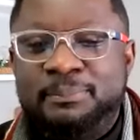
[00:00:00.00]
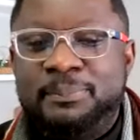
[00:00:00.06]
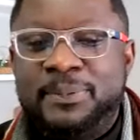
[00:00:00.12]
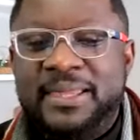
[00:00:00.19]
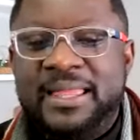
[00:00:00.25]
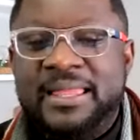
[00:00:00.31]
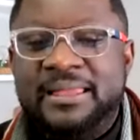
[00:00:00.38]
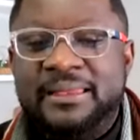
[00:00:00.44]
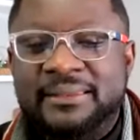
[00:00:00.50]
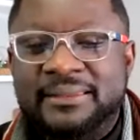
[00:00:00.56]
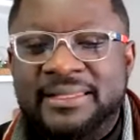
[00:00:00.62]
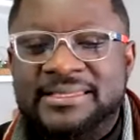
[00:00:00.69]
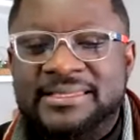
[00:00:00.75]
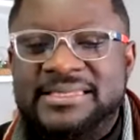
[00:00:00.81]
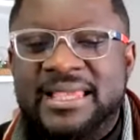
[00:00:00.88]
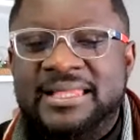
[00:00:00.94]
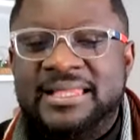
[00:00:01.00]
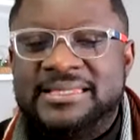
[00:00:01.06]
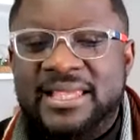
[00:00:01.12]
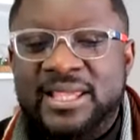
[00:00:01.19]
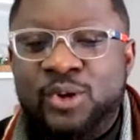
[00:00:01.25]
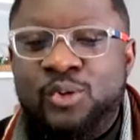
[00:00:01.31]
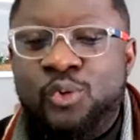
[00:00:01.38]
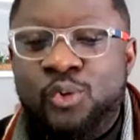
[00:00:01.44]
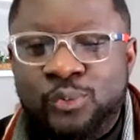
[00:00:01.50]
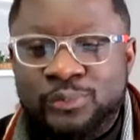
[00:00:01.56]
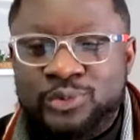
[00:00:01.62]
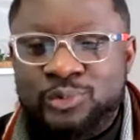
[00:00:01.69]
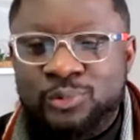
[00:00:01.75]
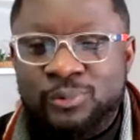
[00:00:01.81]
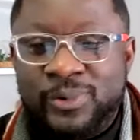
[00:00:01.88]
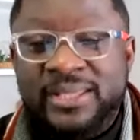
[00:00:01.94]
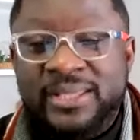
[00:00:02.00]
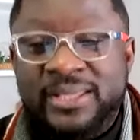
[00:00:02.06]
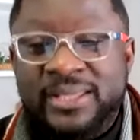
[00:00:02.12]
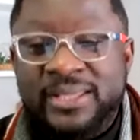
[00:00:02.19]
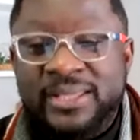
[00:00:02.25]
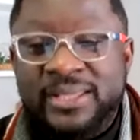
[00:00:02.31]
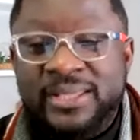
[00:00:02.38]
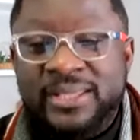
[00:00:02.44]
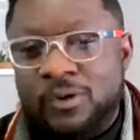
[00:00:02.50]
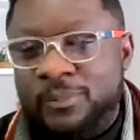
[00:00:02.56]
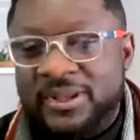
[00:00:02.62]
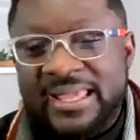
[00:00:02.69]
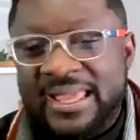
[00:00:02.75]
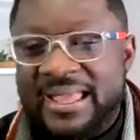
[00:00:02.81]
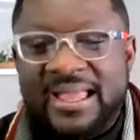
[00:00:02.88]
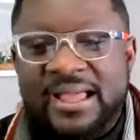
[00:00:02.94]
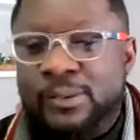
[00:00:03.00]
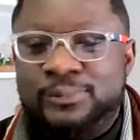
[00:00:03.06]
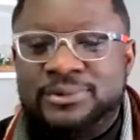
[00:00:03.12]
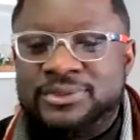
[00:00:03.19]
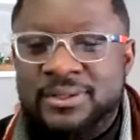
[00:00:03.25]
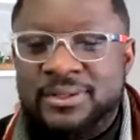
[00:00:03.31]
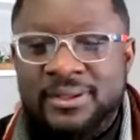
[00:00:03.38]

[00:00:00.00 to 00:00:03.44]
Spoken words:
They set a goal to win the World Cup, but they're out,